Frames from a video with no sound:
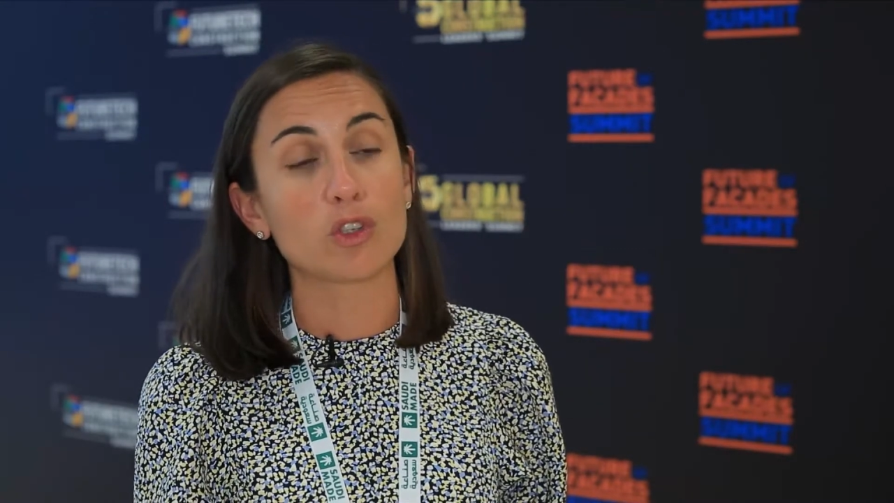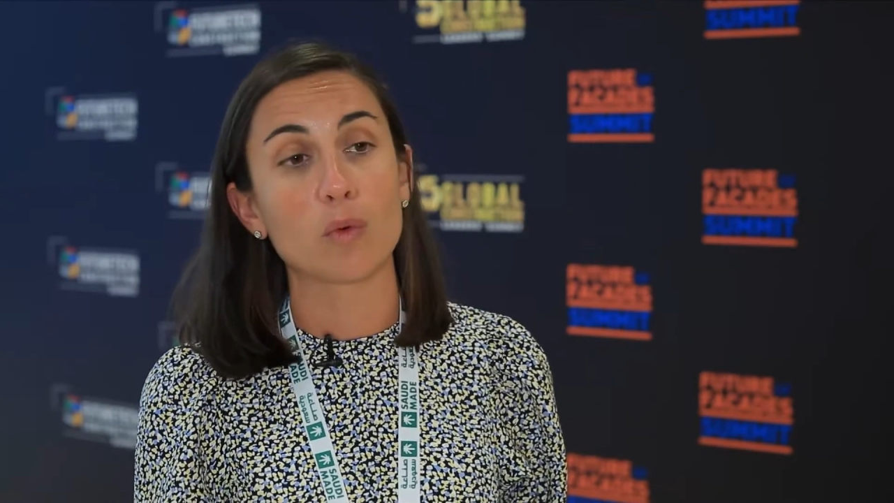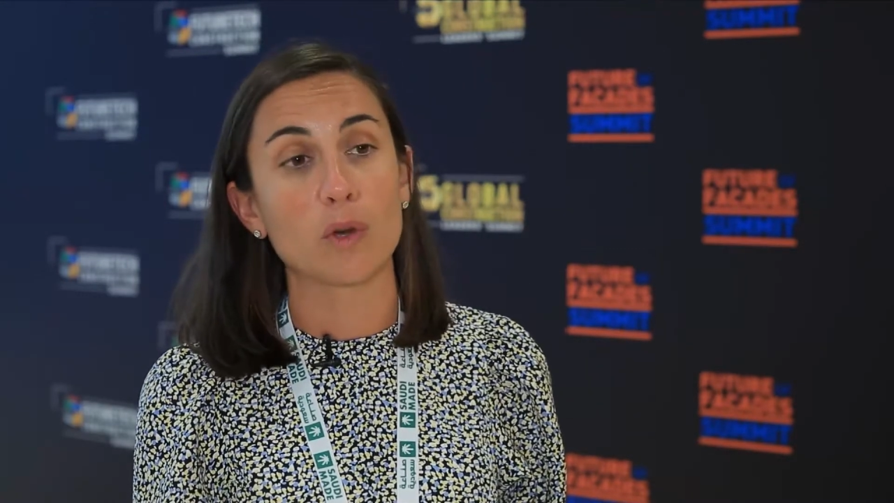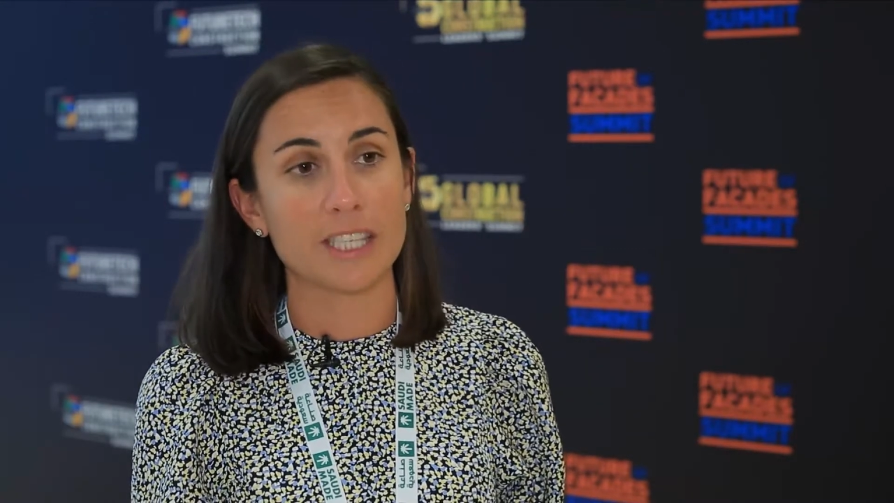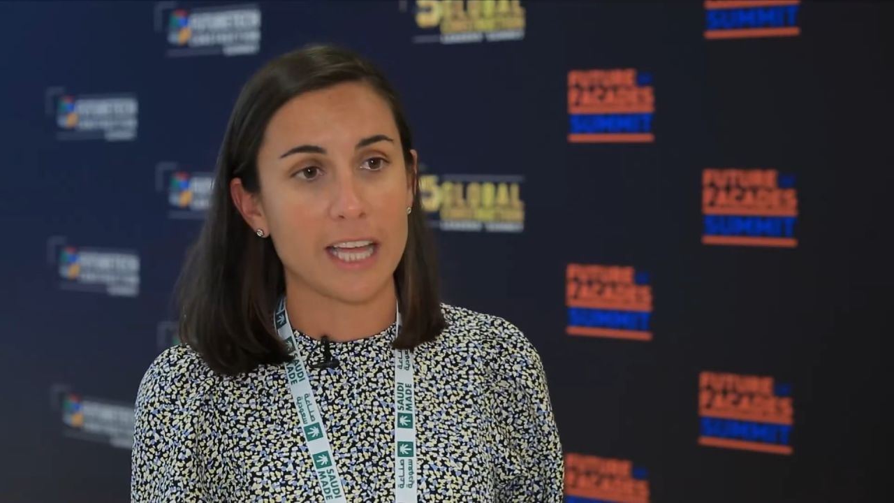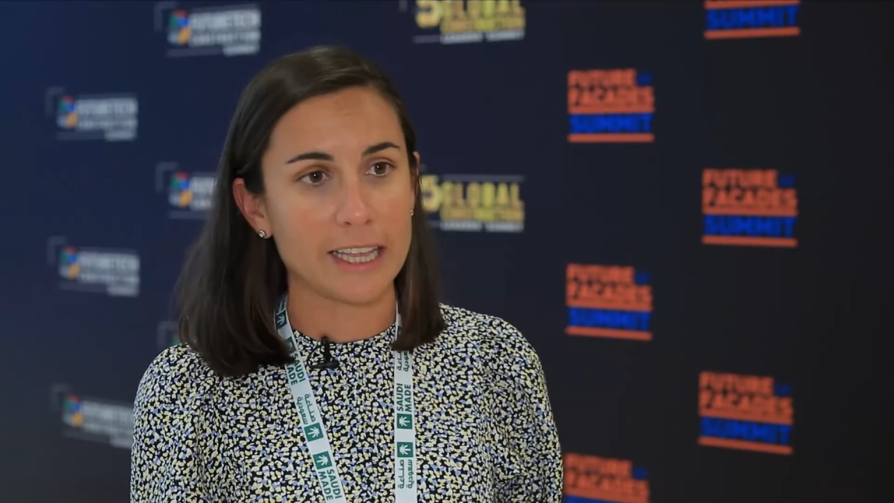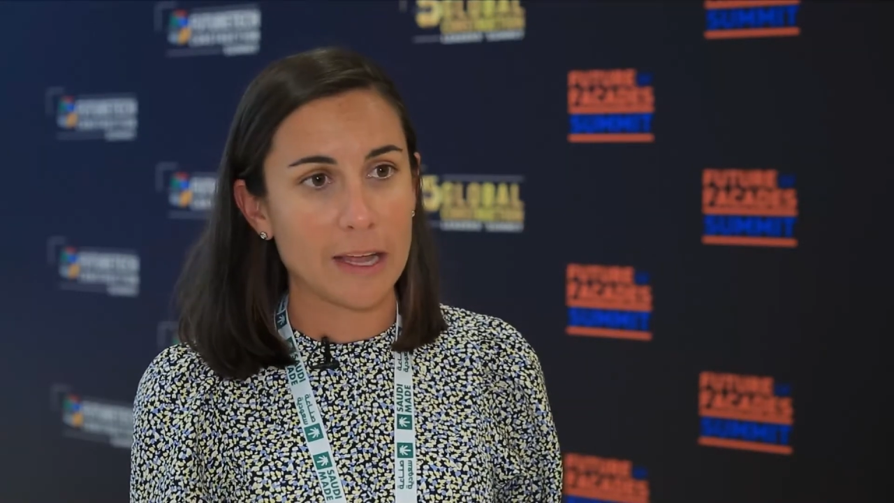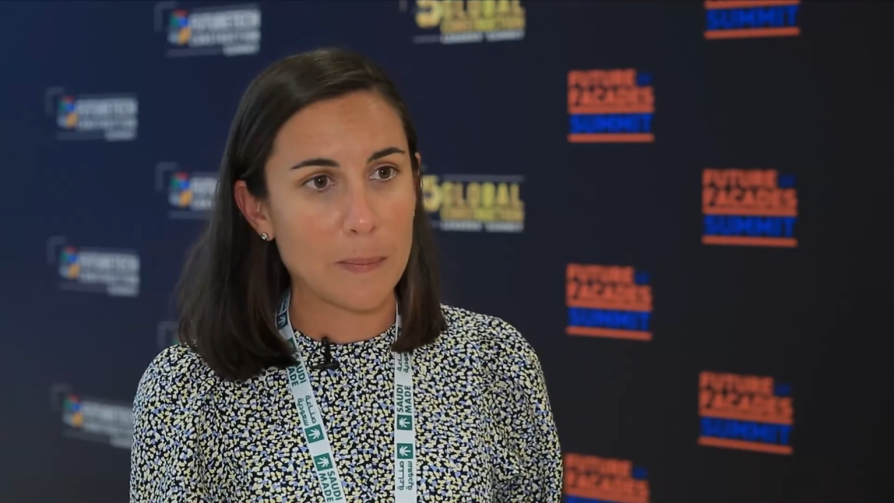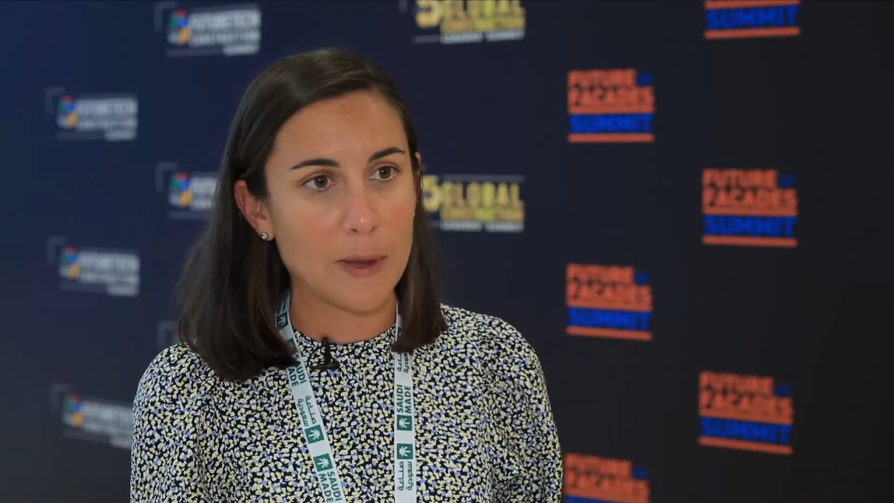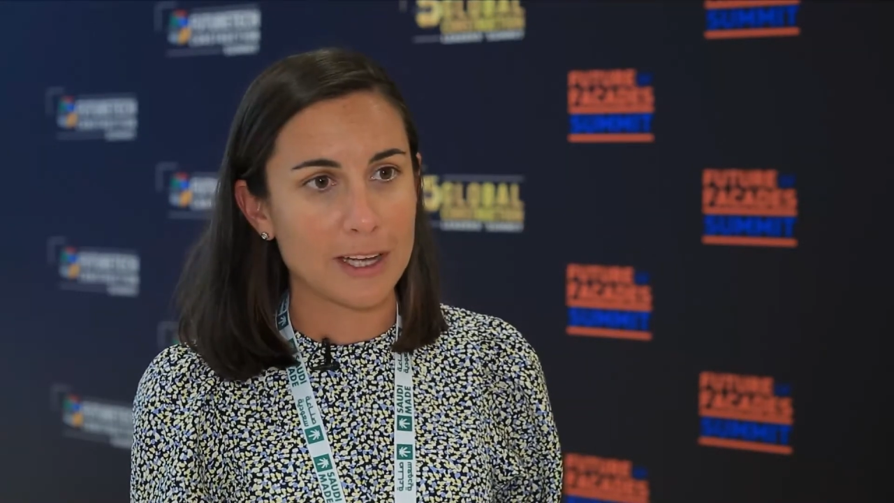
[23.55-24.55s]
towards that
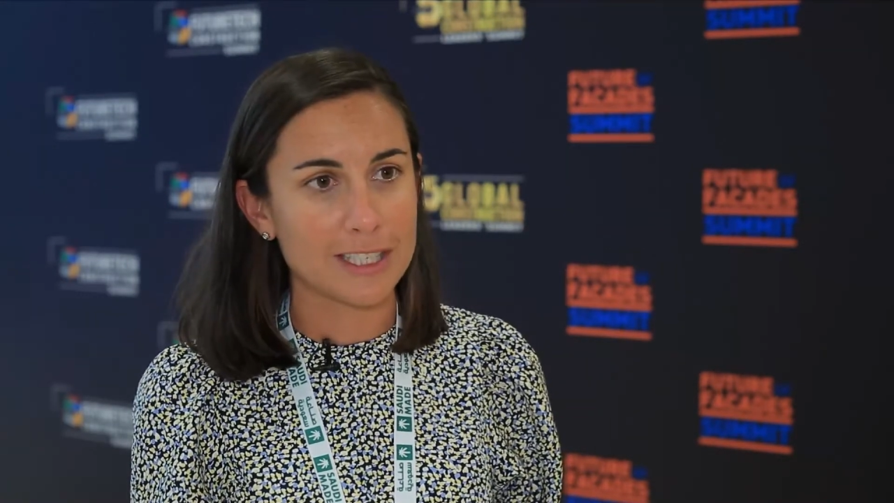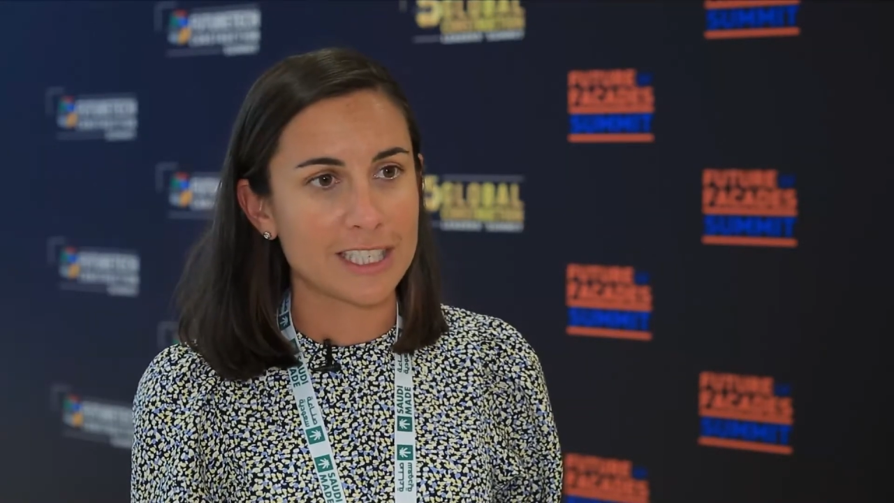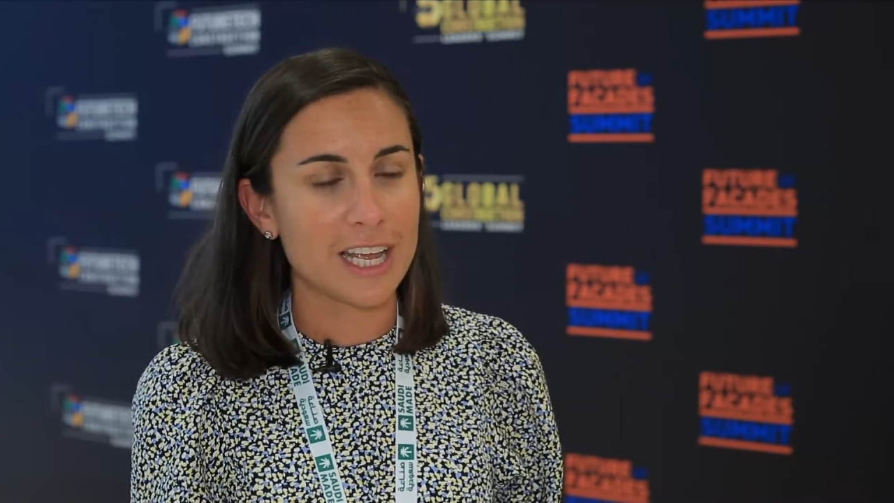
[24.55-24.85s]
much.